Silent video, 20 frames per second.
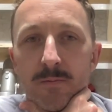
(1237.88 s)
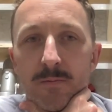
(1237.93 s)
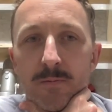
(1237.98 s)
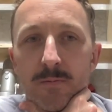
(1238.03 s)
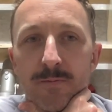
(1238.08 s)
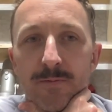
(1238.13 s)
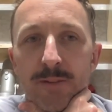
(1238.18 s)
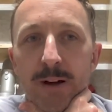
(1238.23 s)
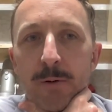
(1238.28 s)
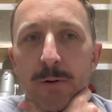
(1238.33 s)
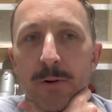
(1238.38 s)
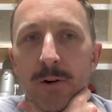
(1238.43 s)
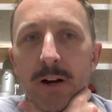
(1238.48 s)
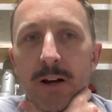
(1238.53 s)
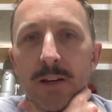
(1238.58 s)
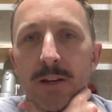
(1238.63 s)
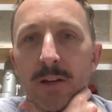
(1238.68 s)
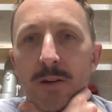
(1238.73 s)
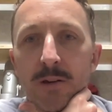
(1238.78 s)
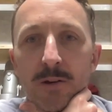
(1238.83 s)
founder
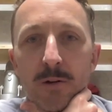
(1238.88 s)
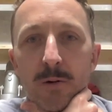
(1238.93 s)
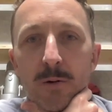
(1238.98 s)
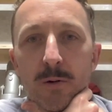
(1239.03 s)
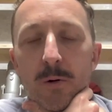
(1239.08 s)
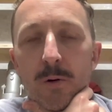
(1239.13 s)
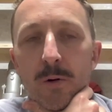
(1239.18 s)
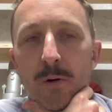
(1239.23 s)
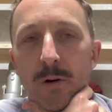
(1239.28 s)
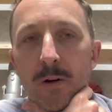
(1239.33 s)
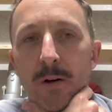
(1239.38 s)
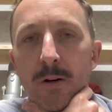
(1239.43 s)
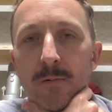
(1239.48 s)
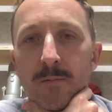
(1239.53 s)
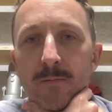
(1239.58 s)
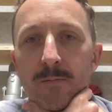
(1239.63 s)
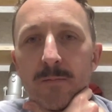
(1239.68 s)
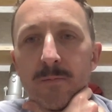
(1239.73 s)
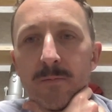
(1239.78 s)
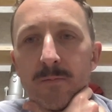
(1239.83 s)
IQ yeah. or
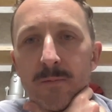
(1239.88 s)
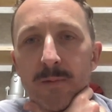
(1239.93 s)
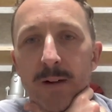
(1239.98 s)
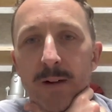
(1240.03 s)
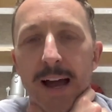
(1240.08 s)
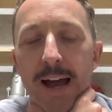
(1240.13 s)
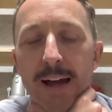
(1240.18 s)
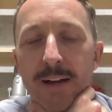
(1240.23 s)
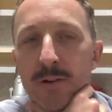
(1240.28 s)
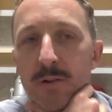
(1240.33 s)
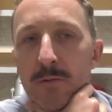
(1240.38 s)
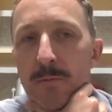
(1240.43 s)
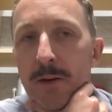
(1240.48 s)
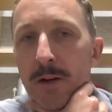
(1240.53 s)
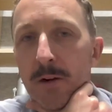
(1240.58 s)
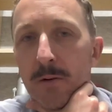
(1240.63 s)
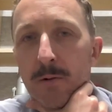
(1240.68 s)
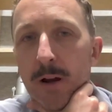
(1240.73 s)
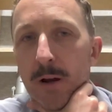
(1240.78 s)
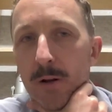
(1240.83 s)
acumen
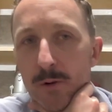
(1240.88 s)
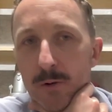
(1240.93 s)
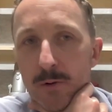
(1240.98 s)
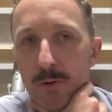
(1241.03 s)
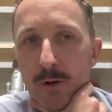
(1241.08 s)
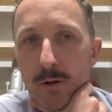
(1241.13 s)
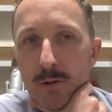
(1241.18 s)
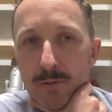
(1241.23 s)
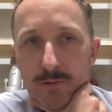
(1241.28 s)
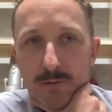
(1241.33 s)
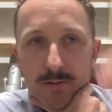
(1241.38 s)
around growth,